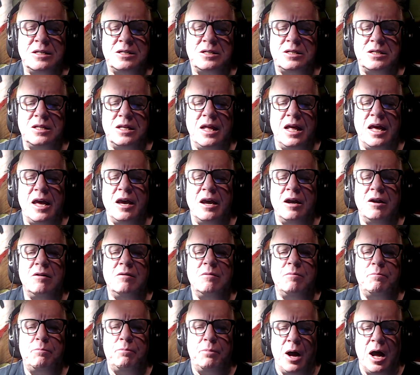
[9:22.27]
there
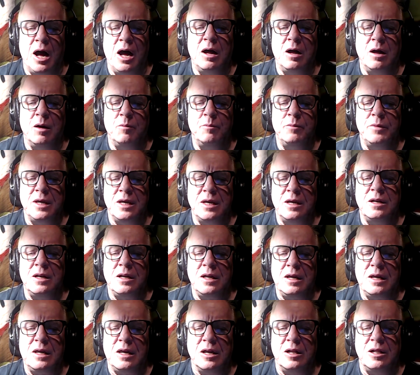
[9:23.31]
balm
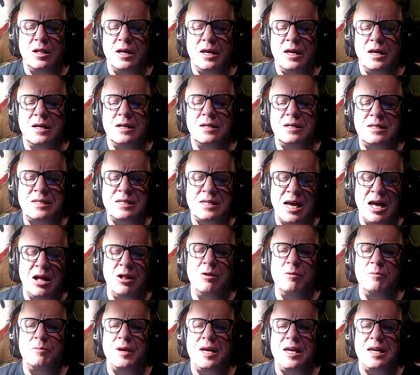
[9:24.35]
in Gilead?
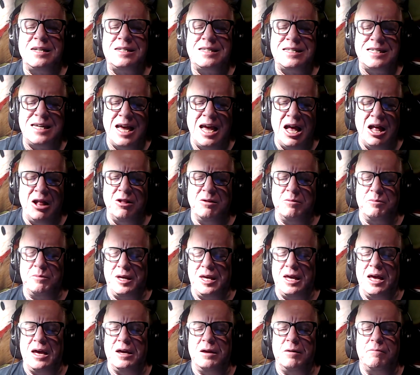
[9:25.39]
Tell me,
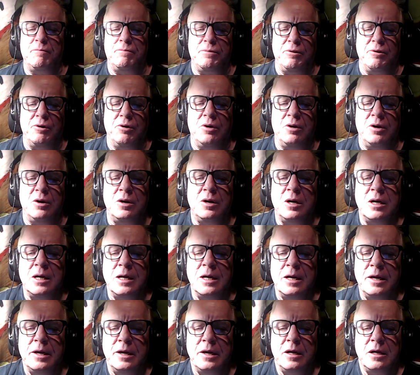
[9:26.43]
I implore.
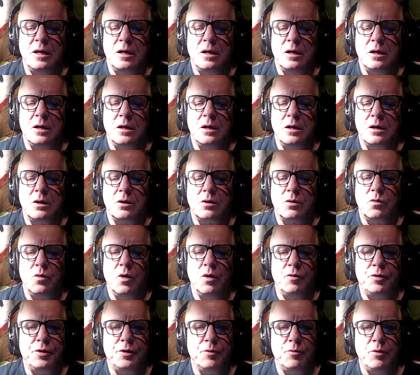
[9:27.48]

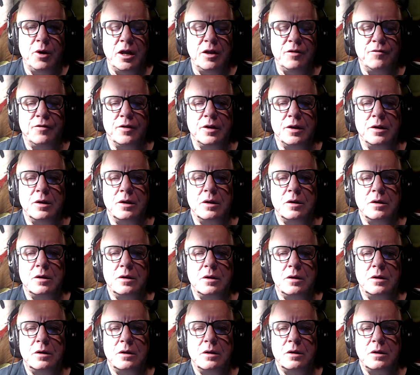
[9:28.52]
Quoth the raven,
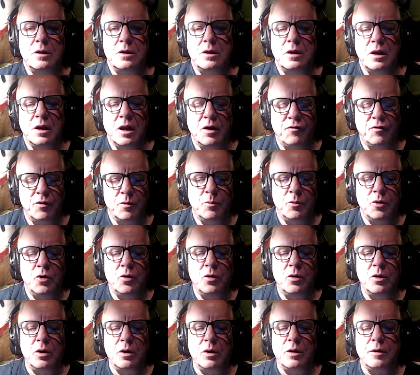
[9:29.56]

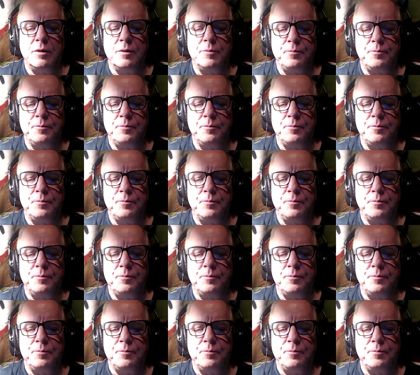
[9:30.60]
nevermore.